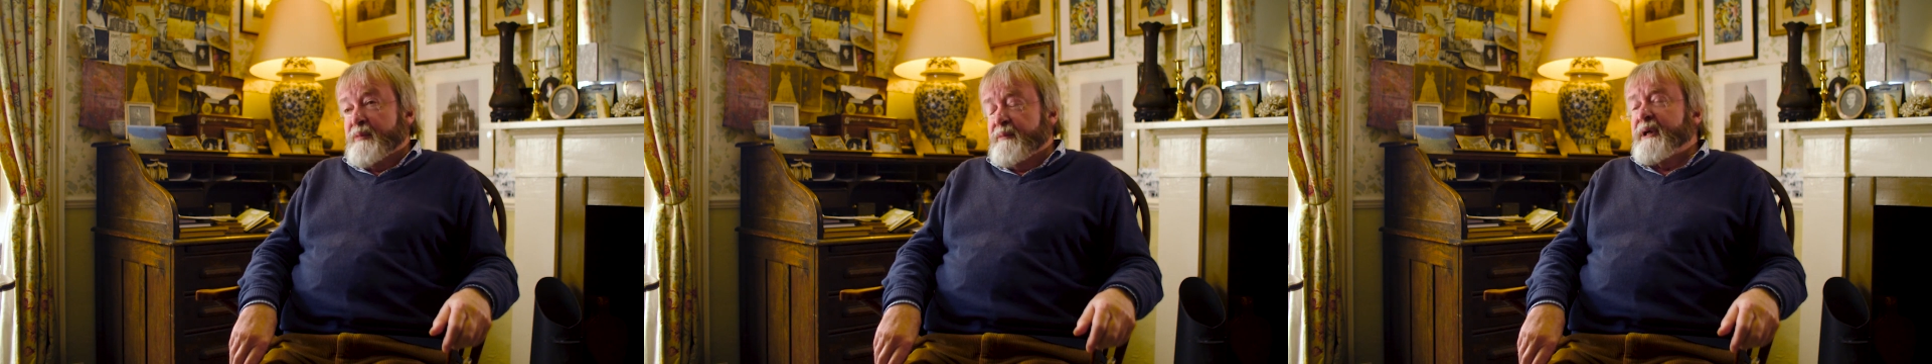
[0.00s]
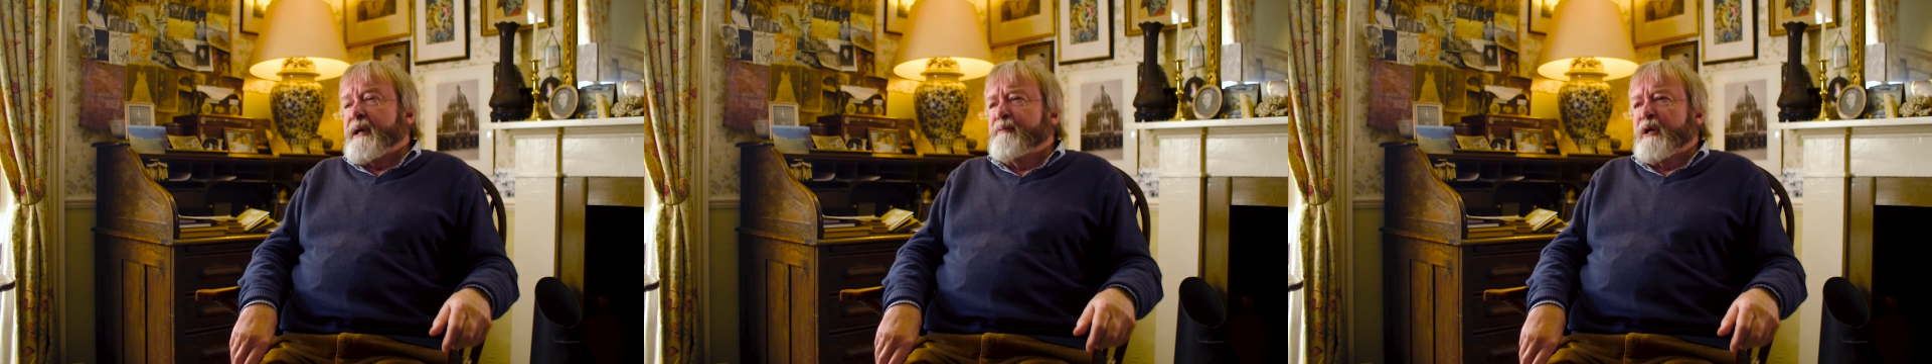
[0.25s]

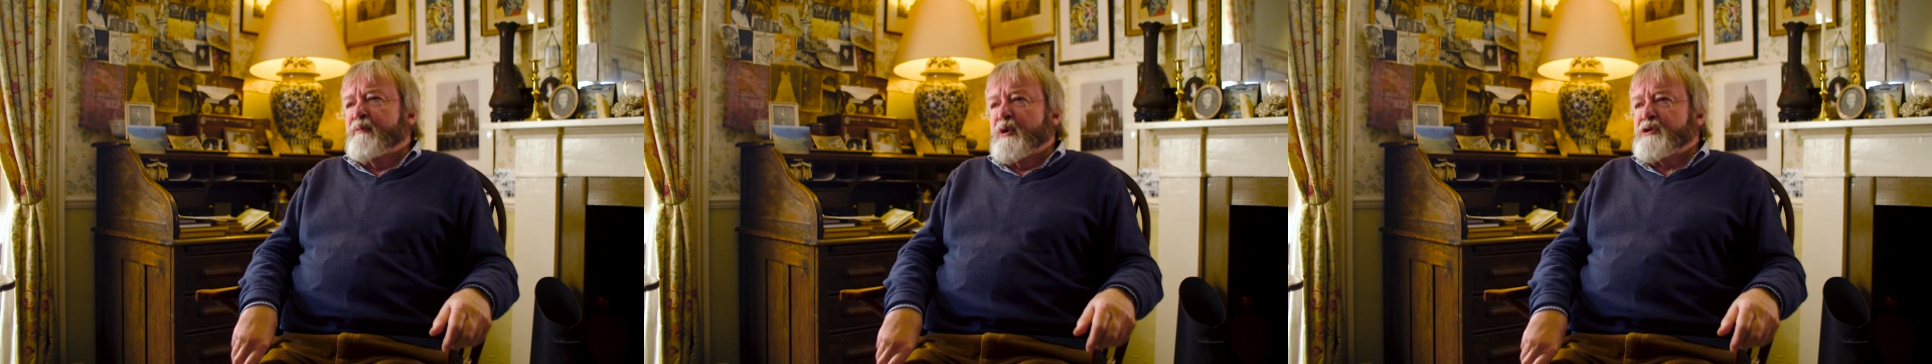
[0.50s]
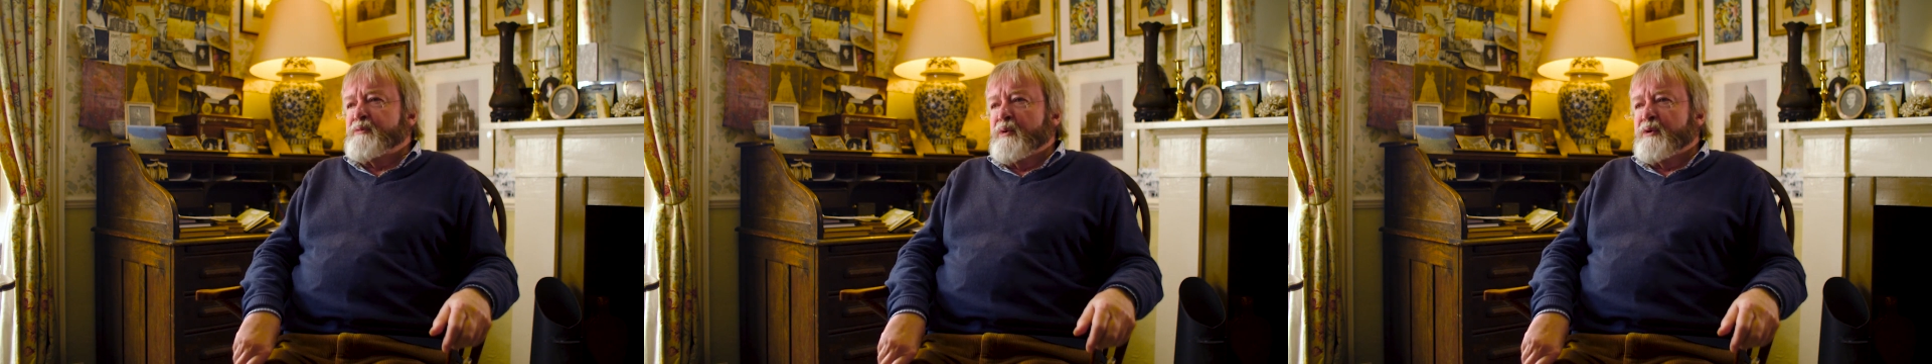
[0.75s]
becoming a
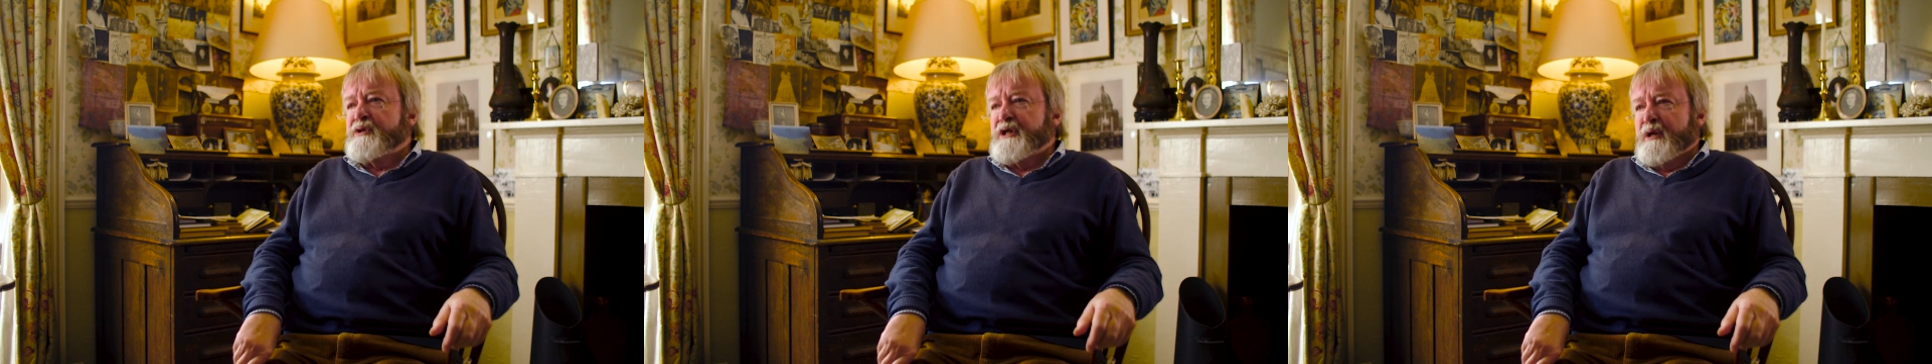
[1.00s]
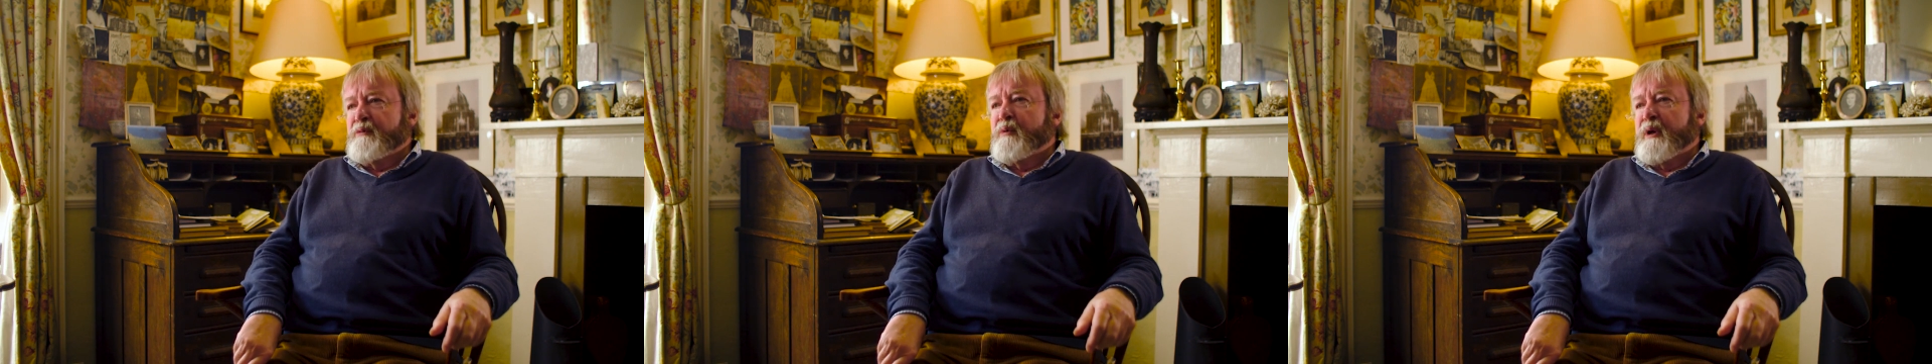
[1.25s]
much more
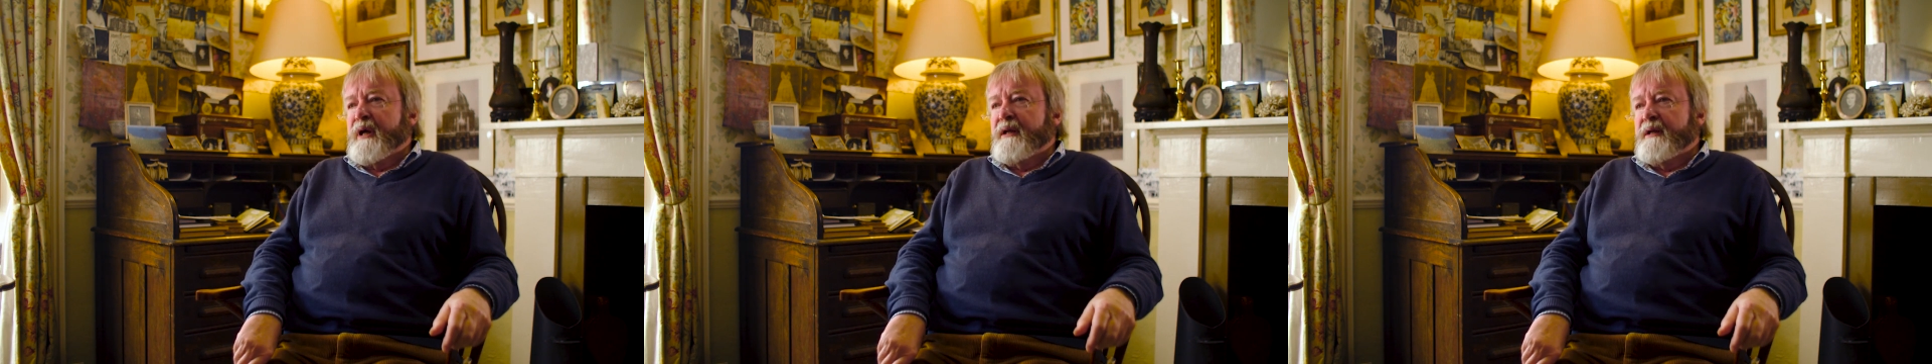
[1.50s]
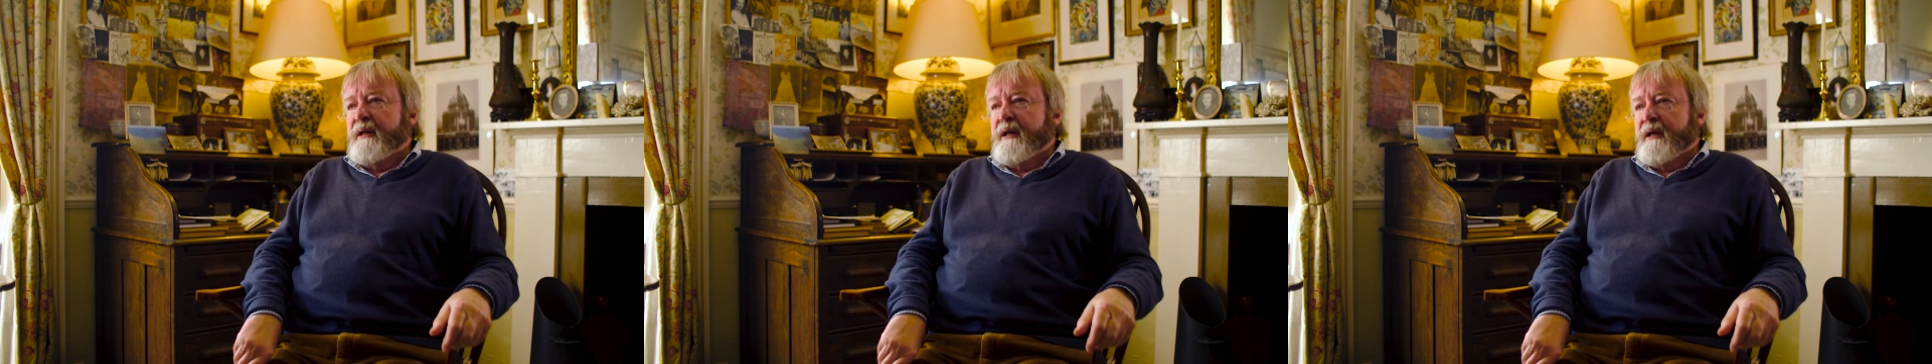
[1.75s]
general
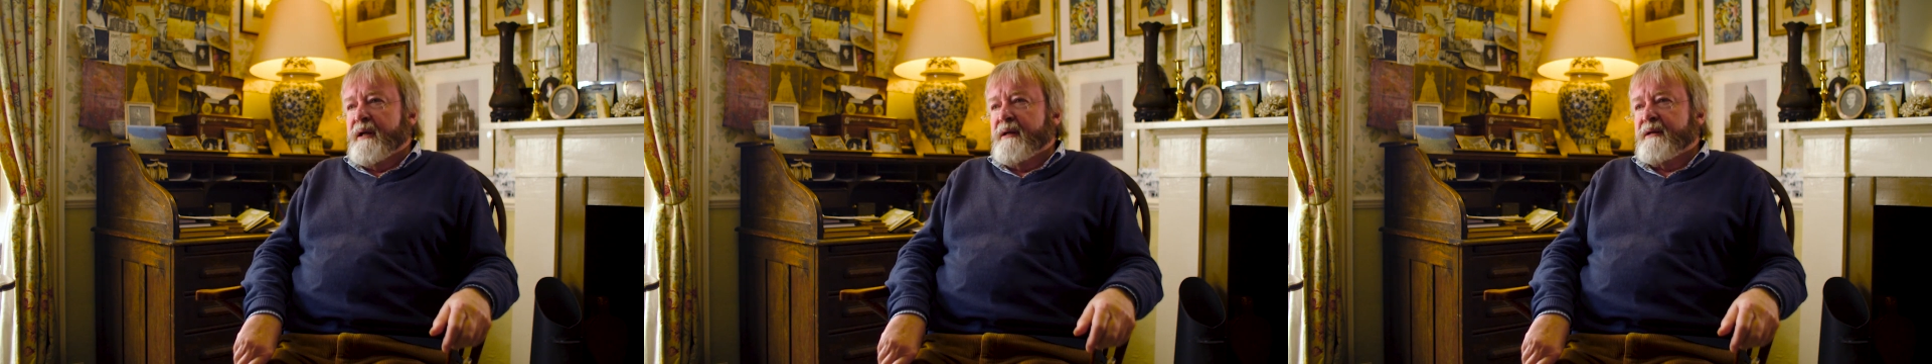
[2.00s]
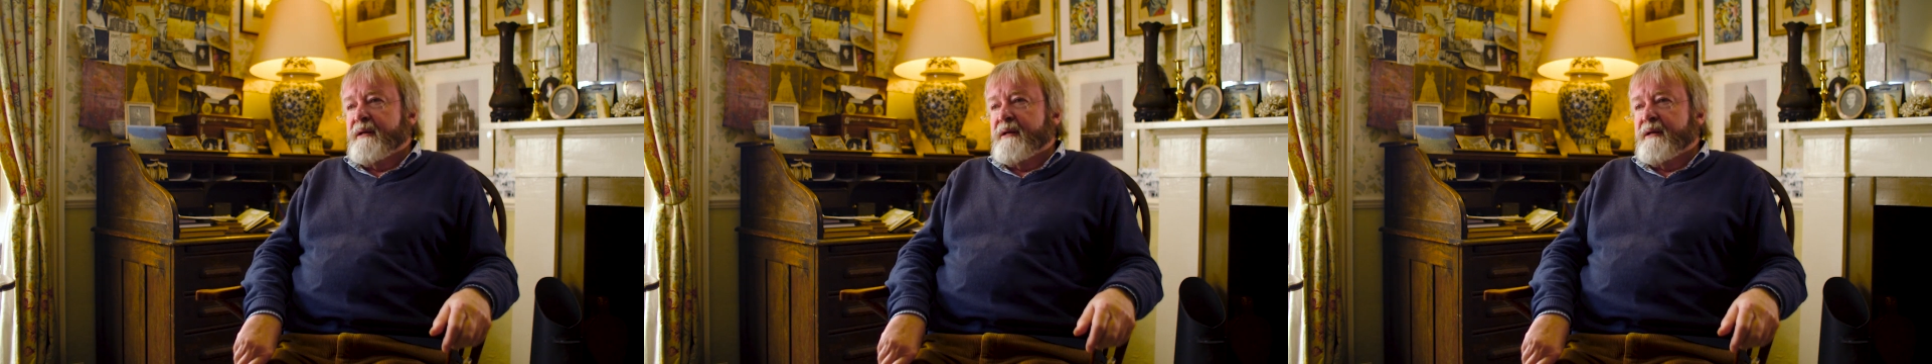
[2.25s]
idea.